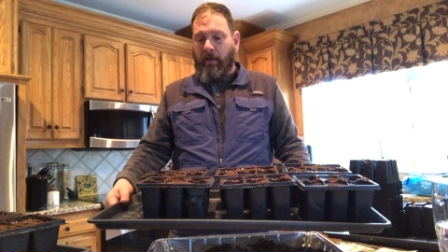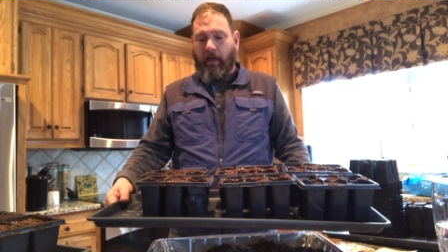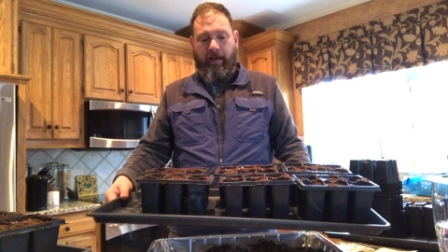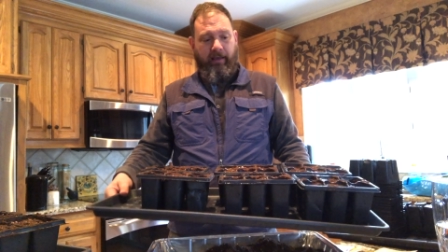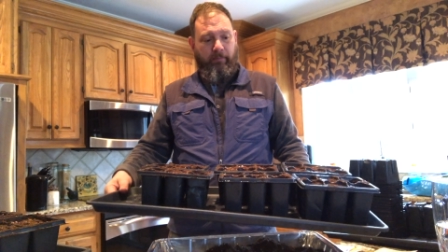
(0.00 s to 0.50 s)

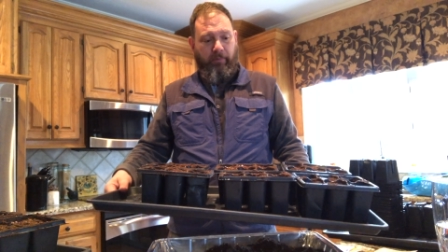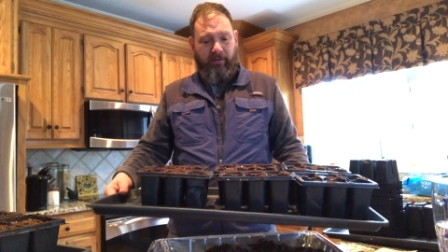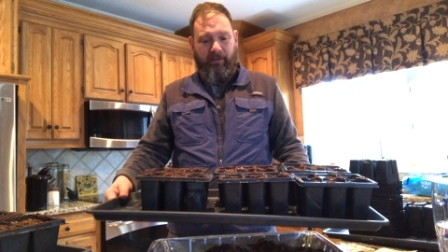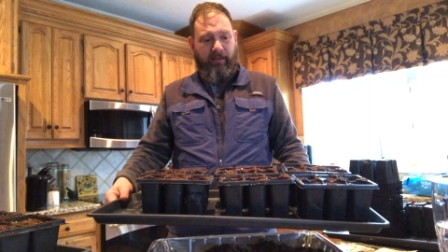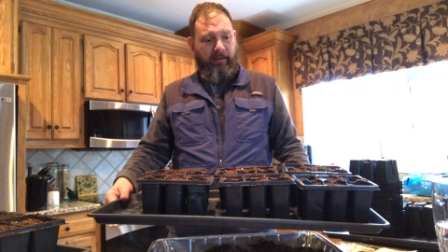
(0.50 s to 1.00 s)
I'm going to
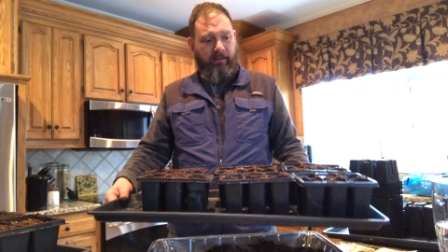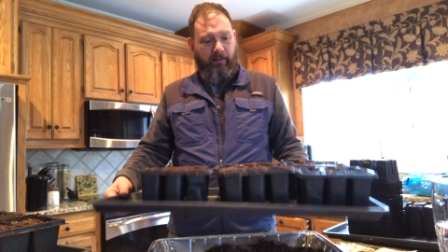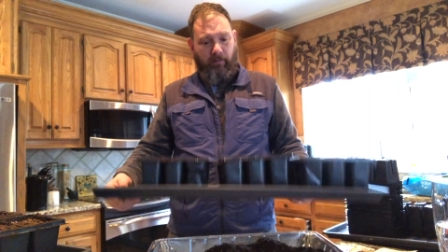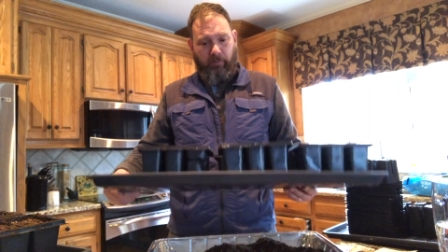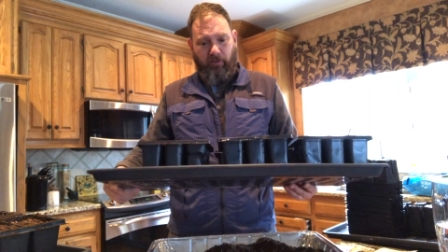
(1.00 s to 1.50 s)
put these on
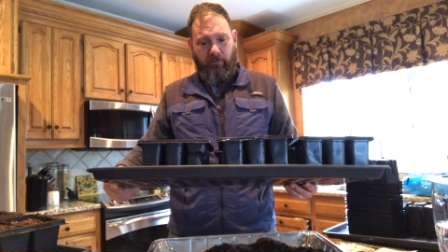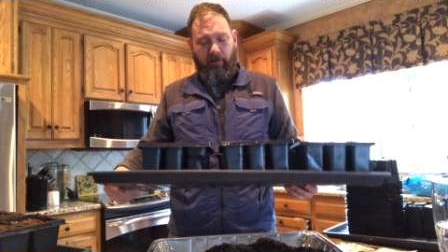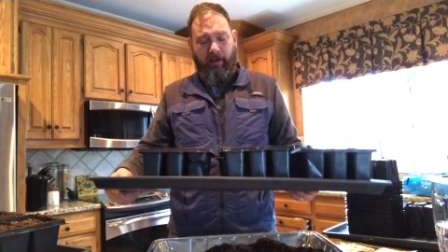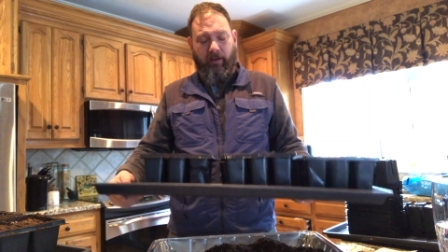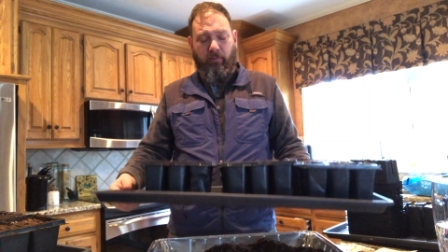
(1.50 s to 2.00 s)
the boot
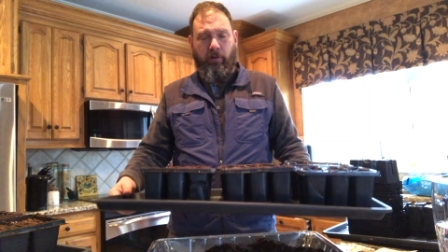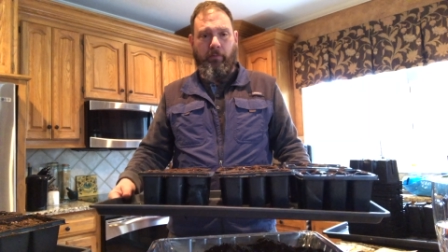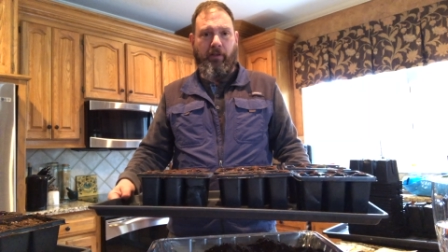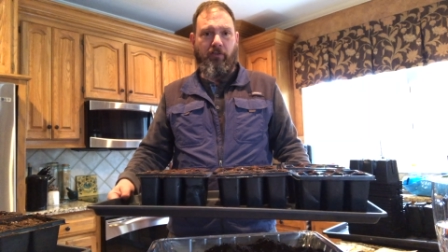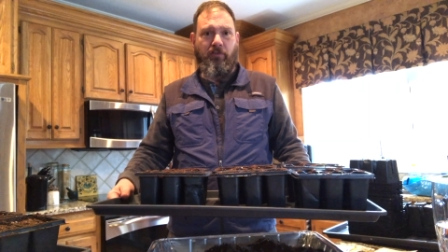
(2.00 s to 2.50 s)
trays, put them
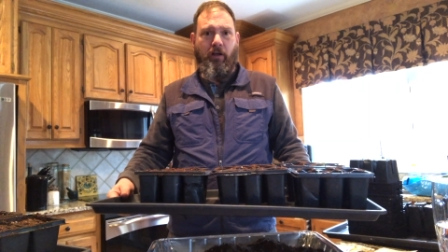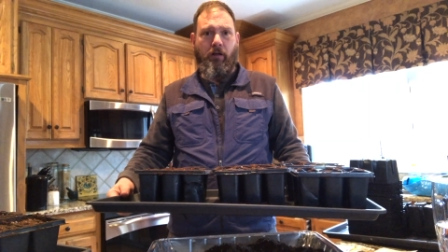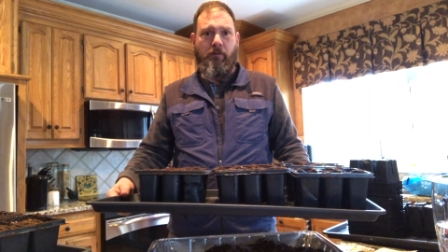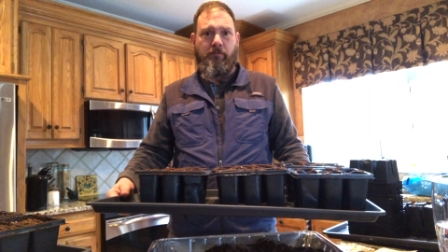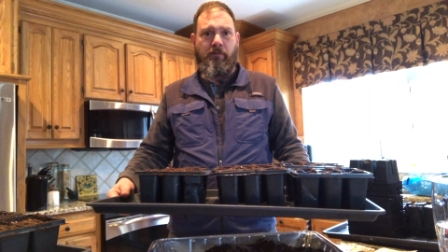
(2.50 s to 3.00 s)
on the
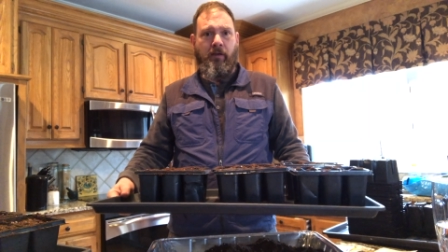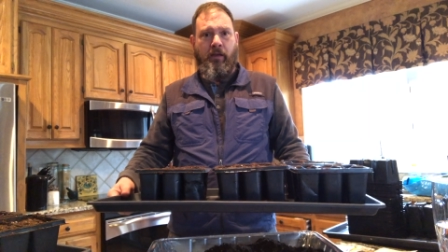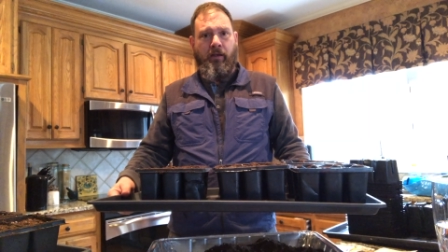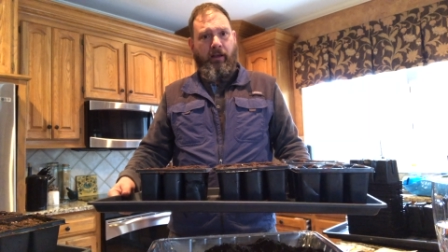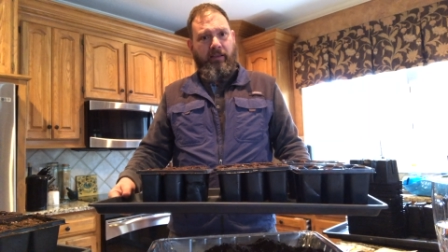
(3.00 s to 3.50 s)
shelf,
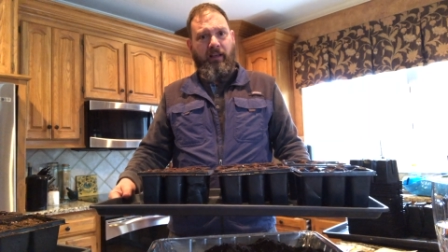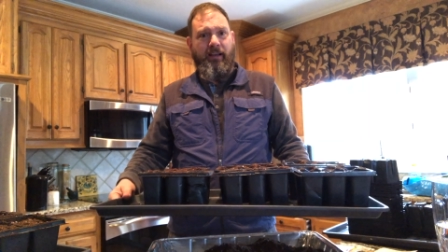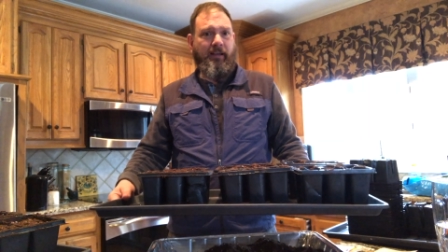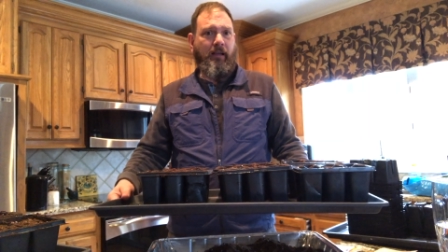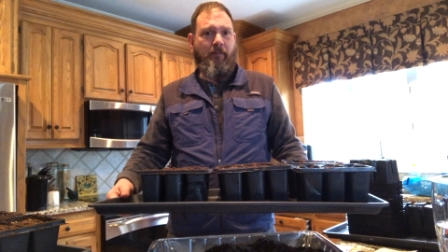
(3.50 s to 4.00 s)
and then I'm
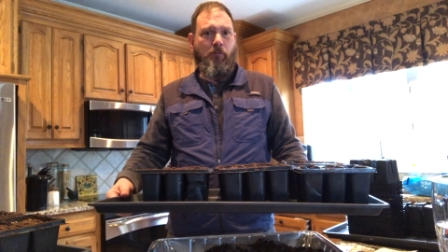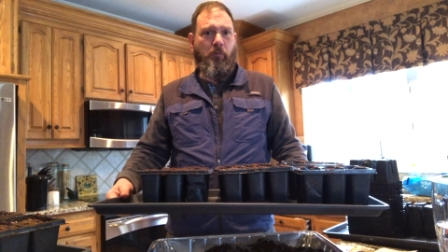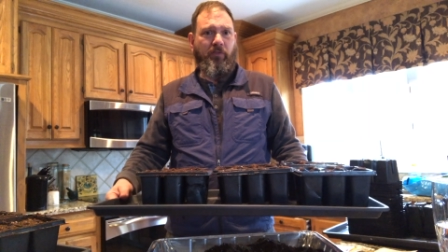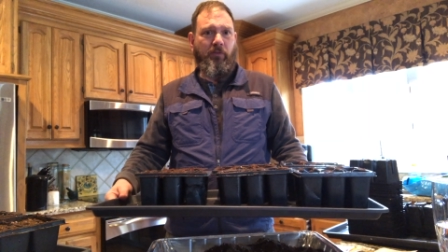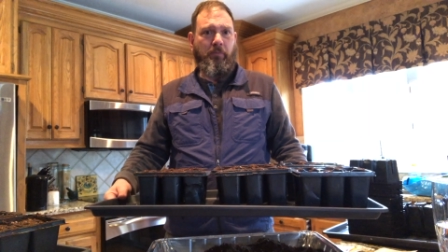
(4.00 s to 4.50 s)
going to cover them
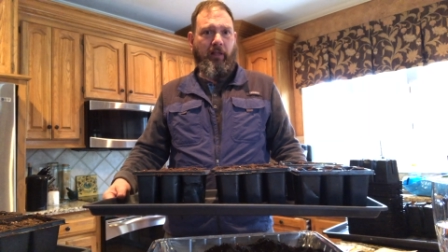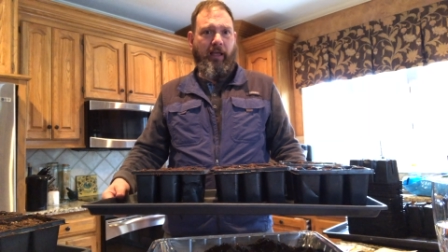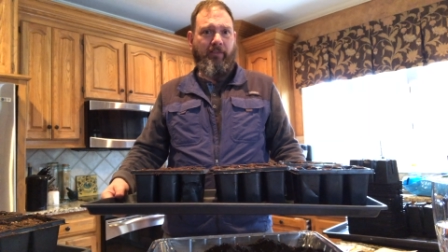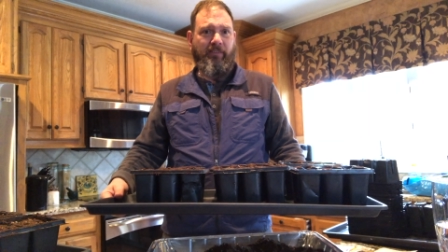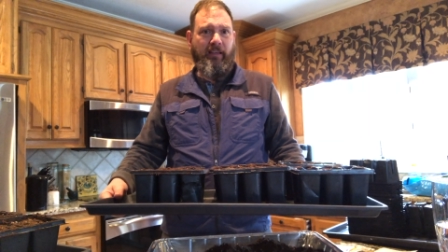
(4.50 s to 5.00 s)
with some
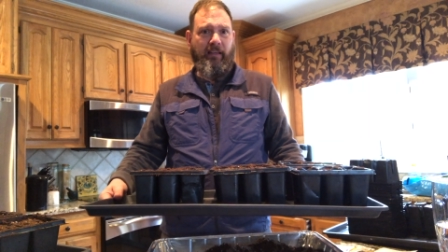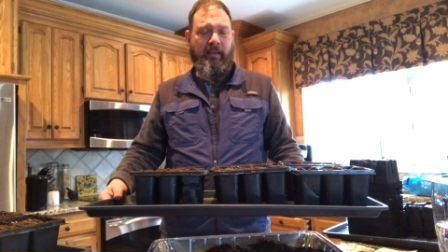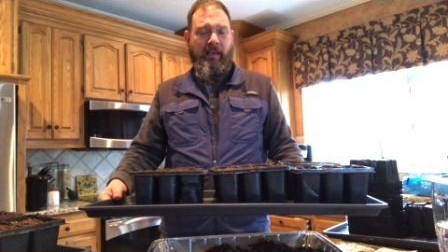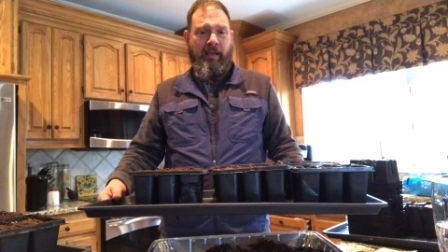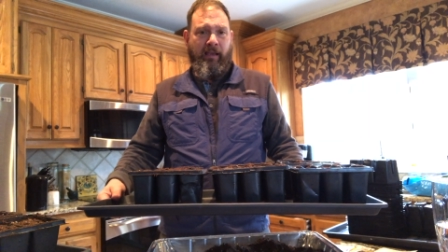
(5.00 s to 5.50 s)

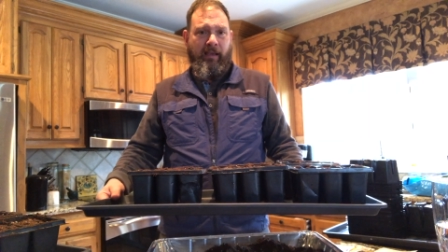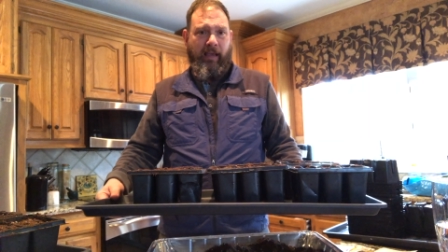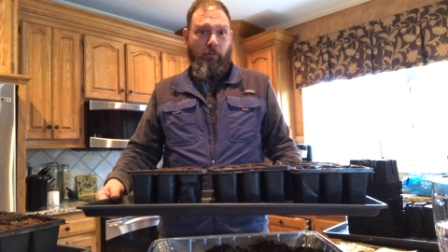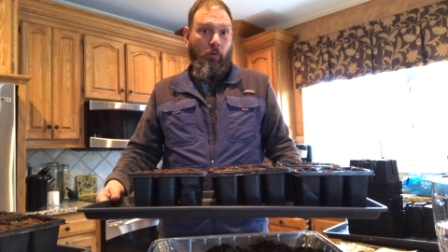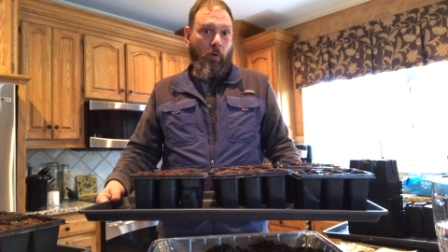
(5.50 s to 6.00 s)
plastic,
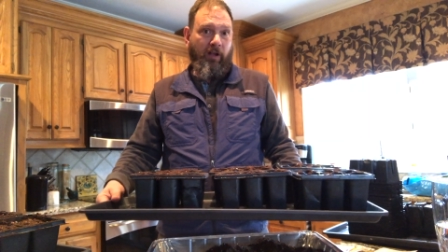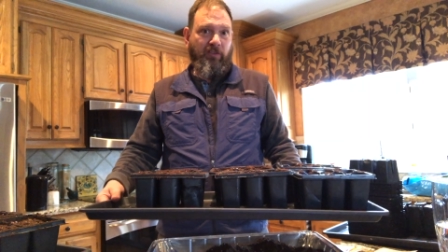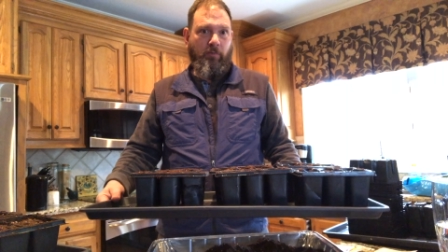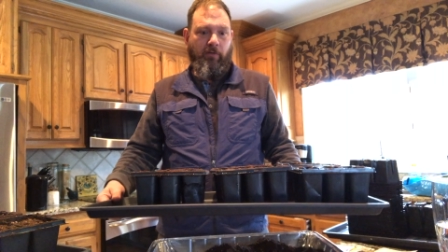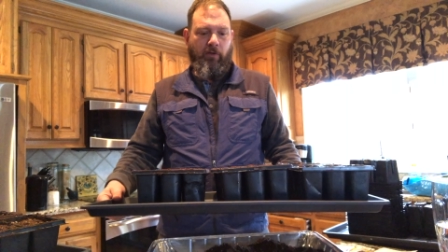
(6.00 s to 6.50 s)
and we'll
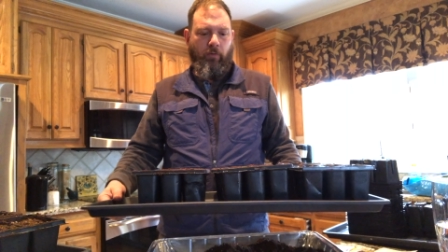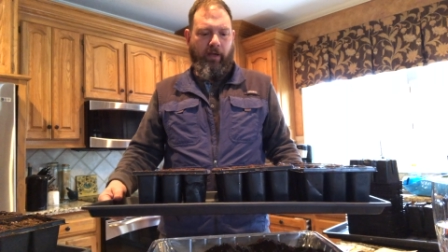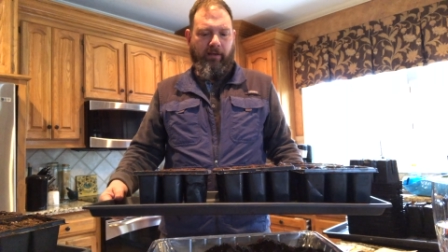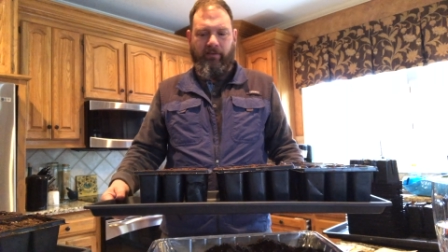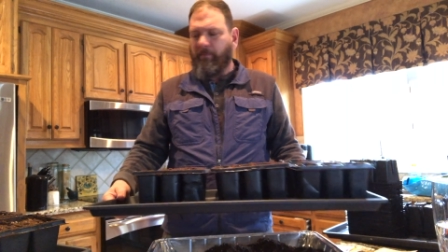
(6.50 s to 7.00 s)
watch them over the
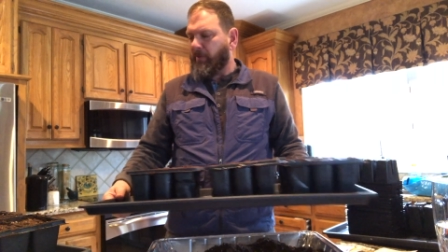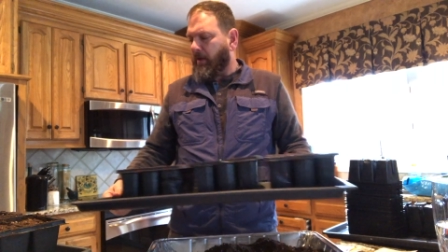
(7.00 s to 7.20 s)
weeks.